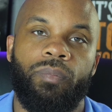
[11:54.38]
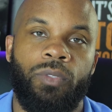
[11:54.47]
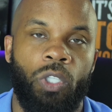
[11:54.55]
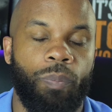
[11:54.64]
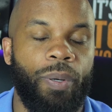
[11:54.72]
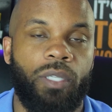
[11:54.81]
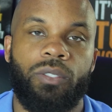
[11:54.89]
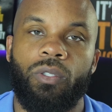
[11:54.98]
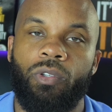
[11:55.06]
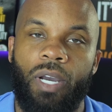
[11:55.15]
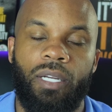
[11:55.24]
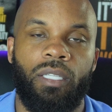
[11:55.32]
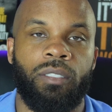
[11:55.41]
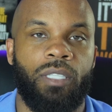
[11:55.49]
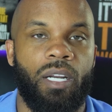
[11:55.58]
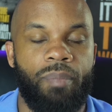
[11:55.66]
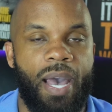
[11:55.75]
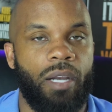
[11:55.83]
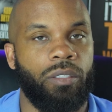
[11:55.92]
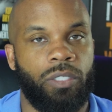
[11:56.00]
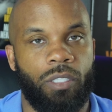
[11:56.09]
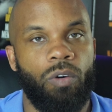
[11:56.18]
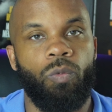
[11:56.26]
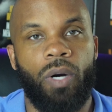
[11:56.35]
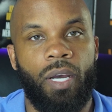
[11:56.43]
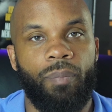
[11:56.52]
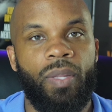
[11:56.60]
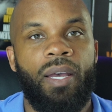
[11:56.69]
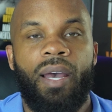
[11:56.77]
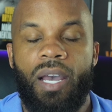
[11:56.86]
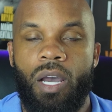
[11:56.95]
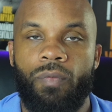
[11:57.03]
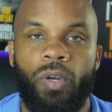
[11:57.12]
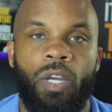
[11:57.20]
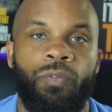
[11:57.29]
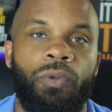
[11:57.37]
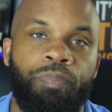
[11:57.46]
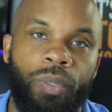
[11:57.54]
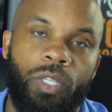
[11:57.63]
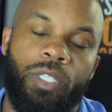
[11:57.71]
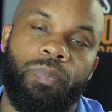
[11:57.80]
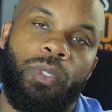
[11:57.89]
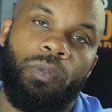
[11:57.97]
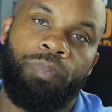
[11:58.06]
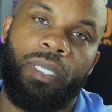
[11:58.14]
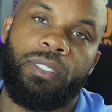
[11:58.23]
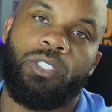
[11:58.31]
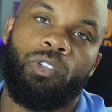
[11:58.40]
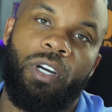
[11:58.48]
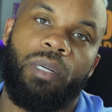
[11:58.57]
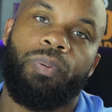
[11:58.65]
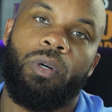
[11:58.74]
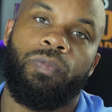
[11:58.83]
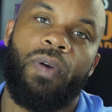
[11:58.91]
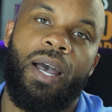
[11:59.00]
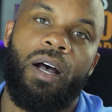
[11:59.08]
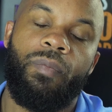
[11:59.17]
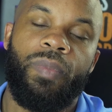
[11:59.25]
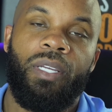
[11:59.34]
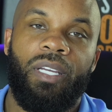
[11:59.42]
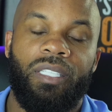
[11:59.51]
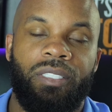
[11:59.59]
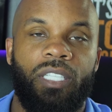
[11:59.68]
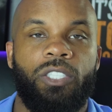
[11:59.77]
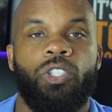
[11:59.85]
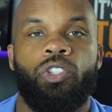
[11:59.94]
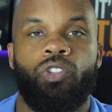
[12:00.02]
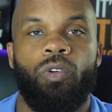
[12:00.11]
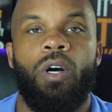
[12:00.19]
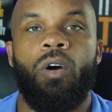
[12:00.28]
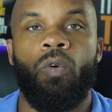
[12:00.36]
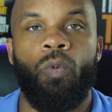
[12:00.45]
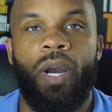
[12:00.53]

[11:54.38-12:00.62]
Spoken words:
your personal credit is going to matter somewhat. However, if you build up your business credit profile in such a strong